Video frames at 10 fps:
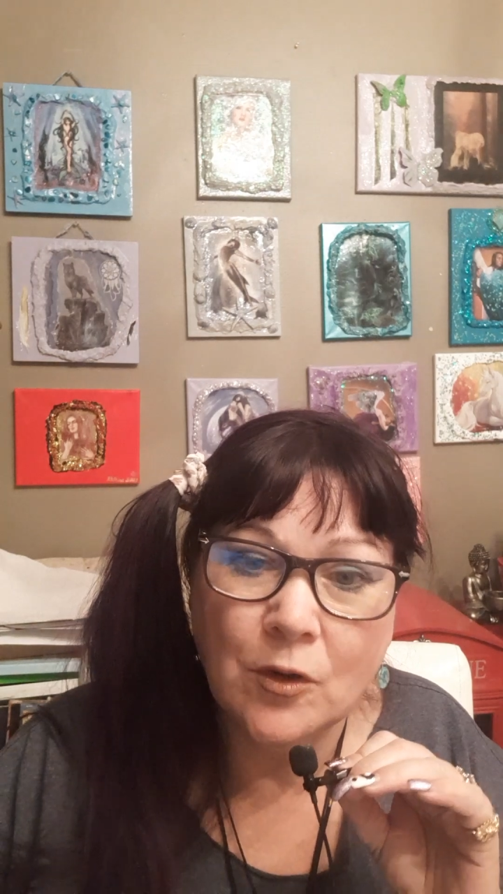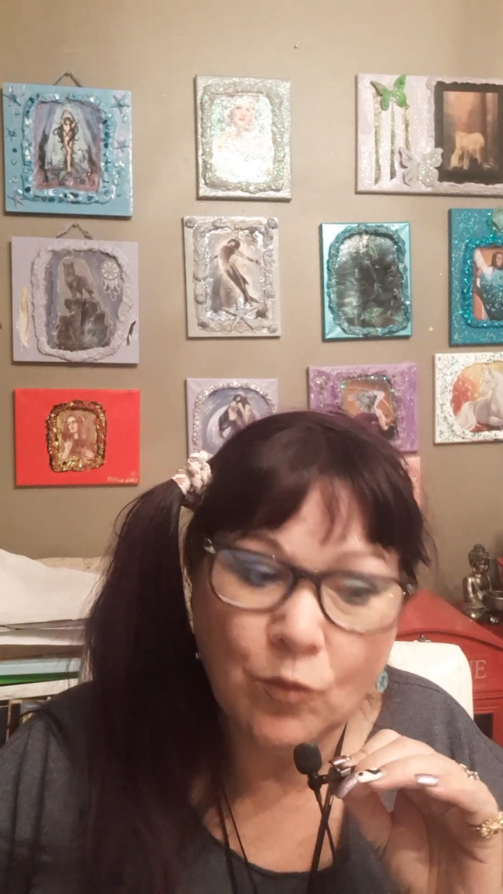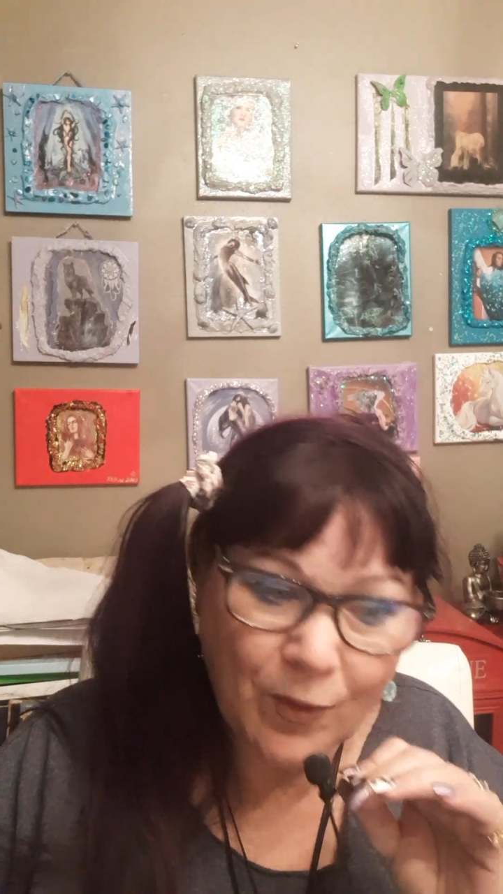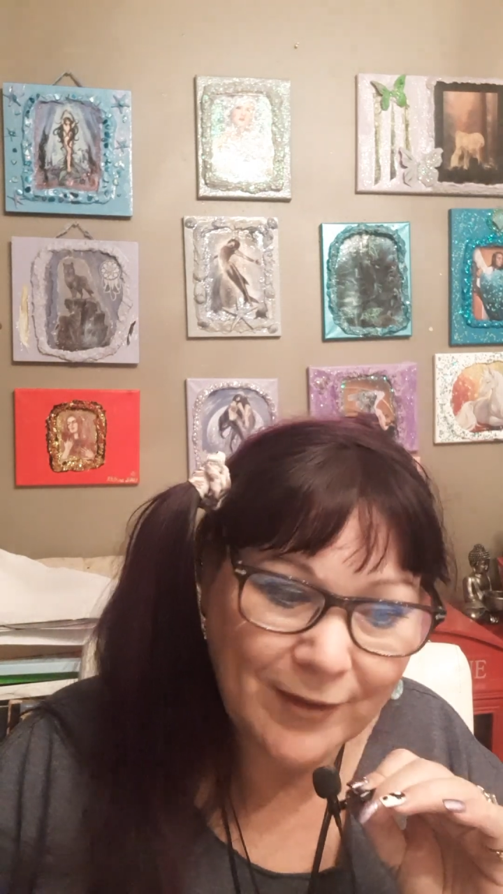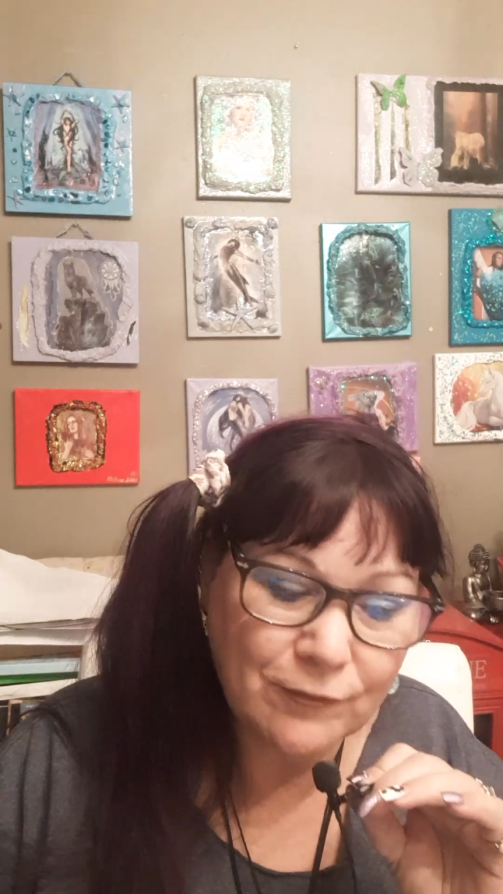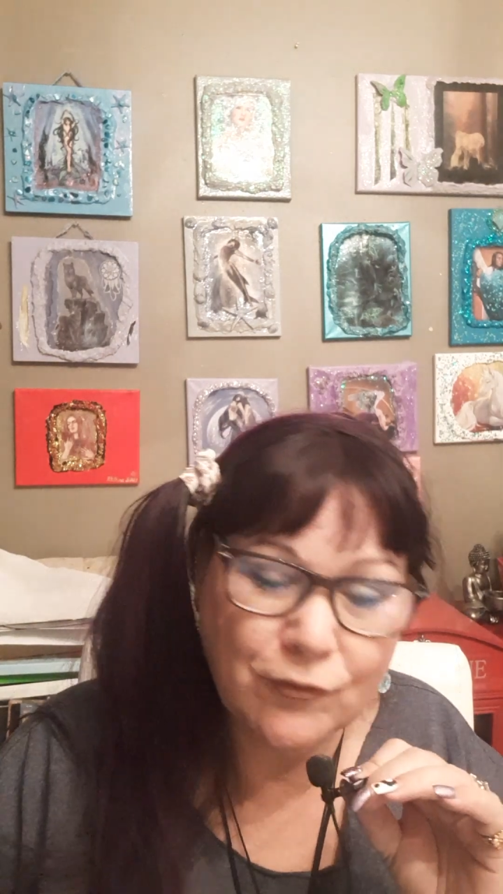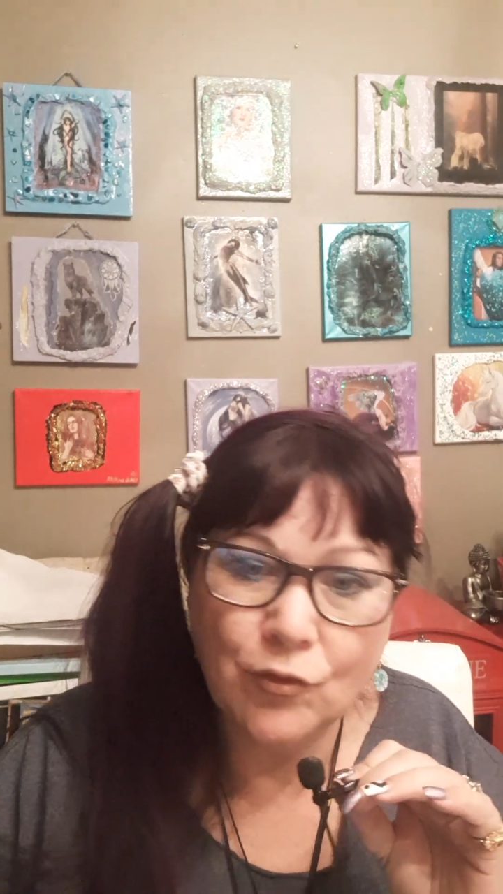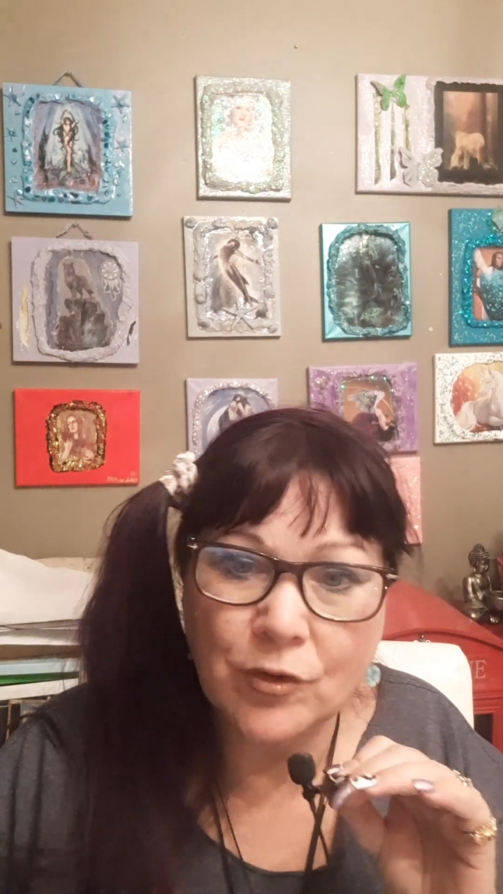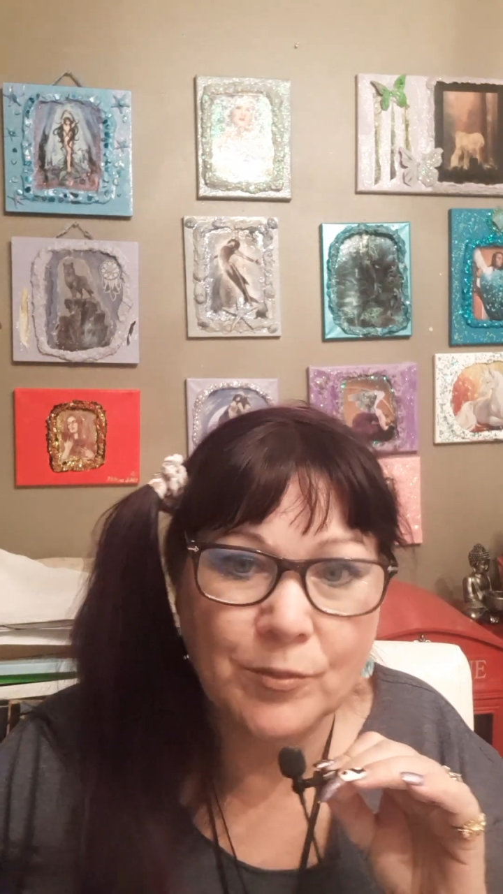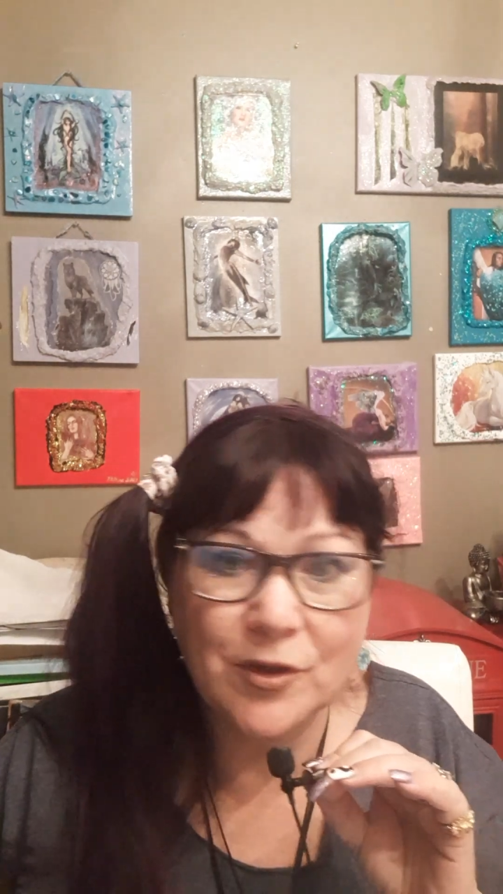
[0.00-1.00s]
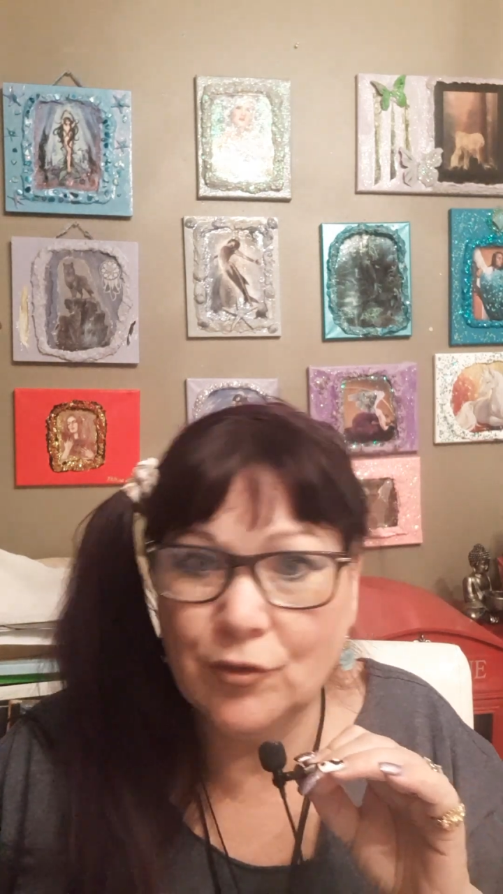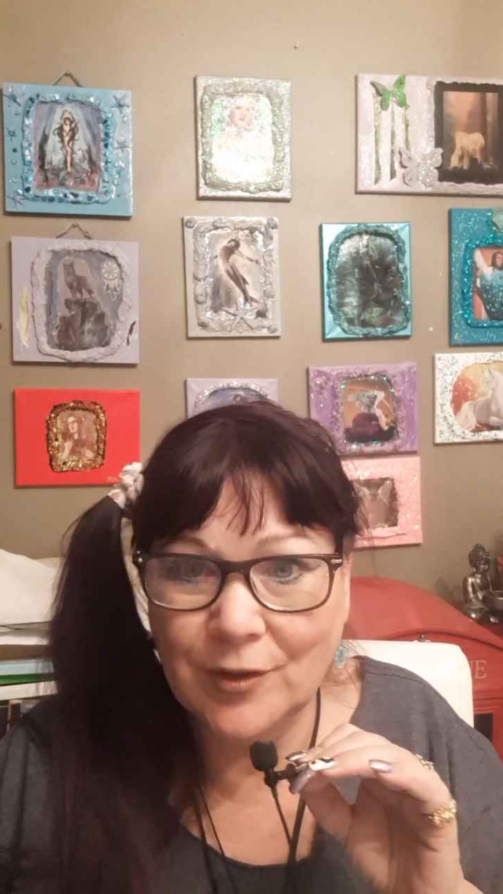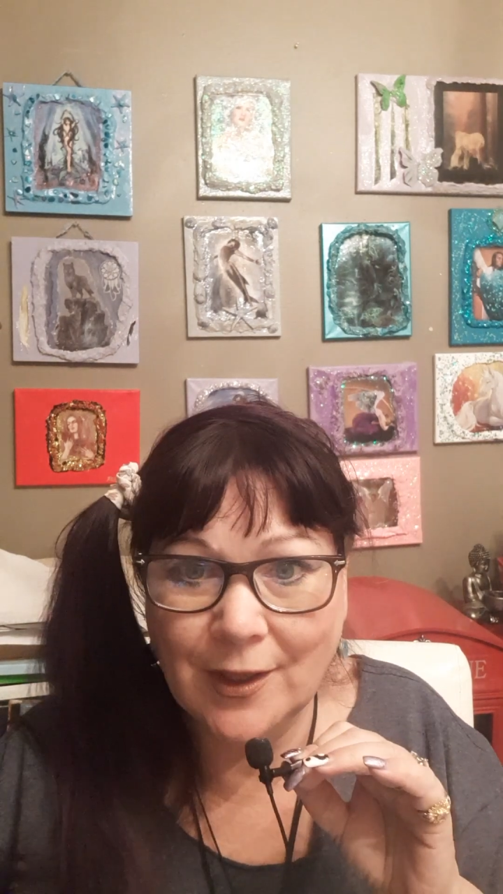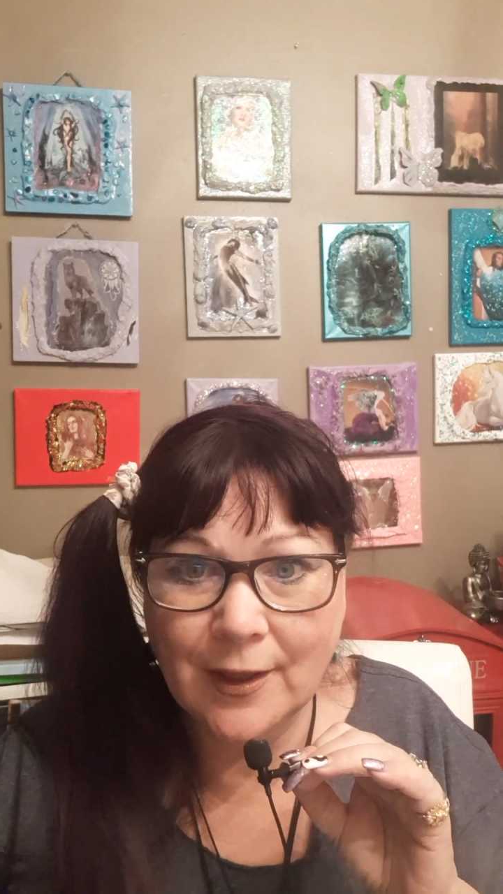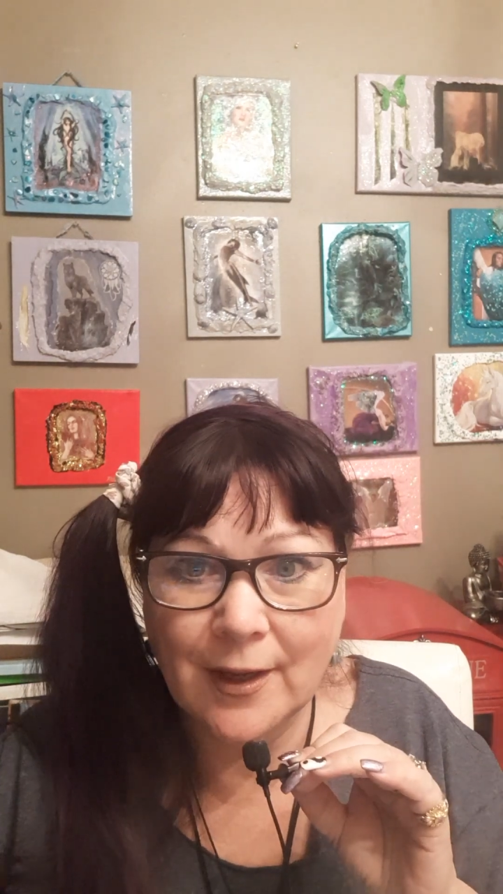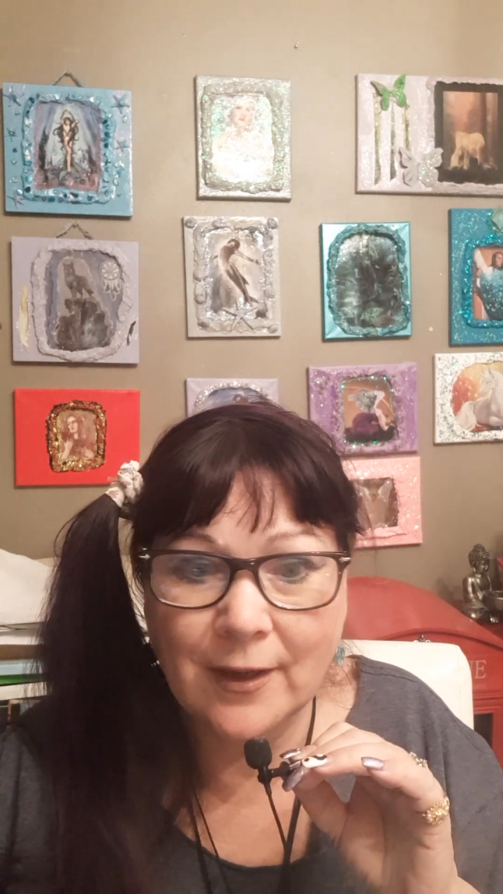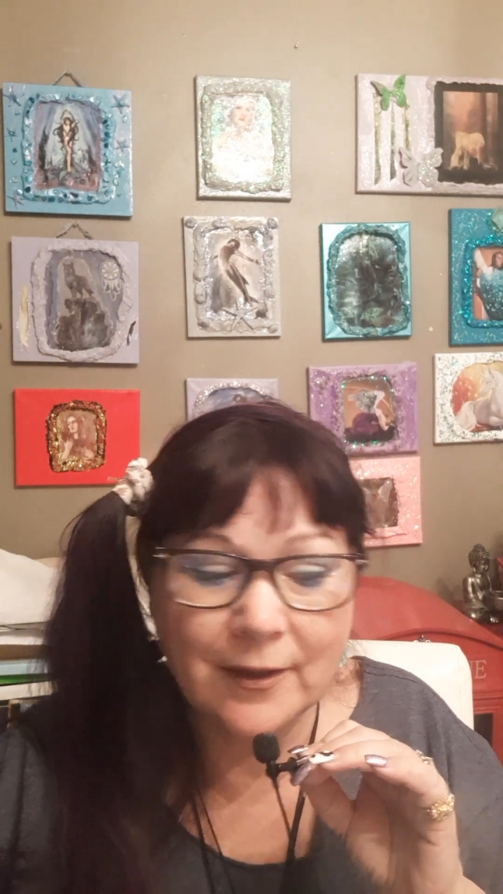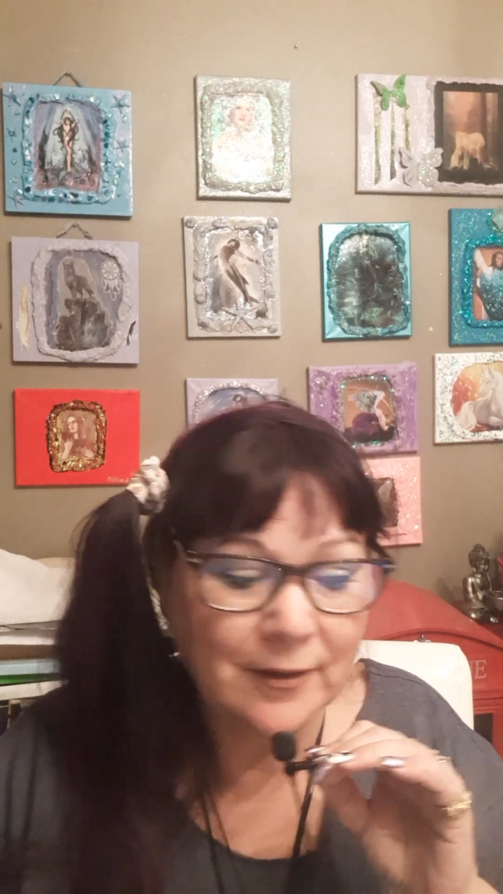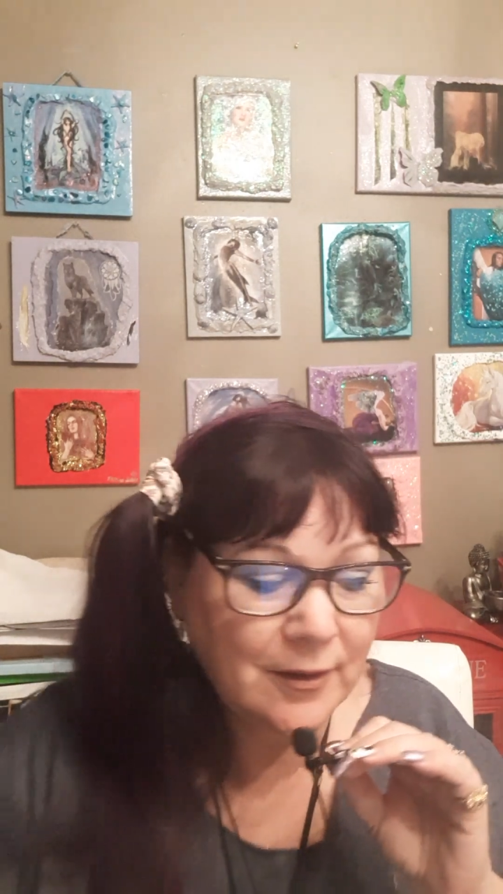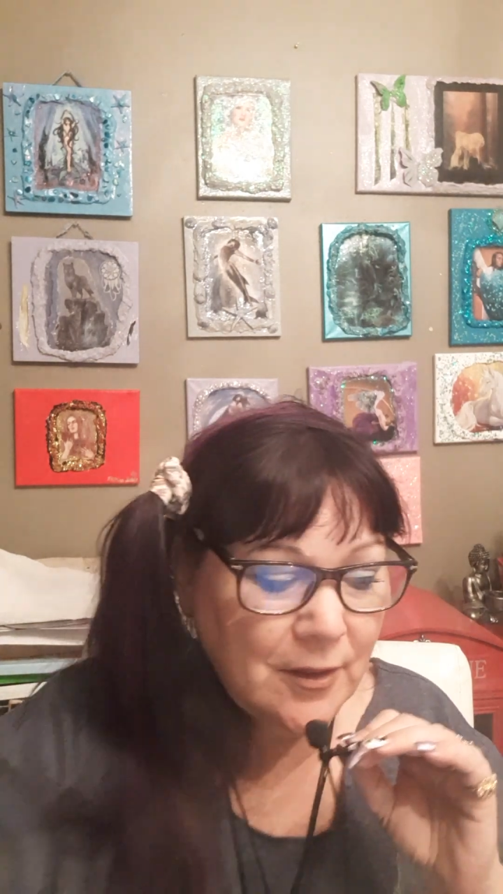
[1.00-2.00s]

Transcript: went for but you didn't get it,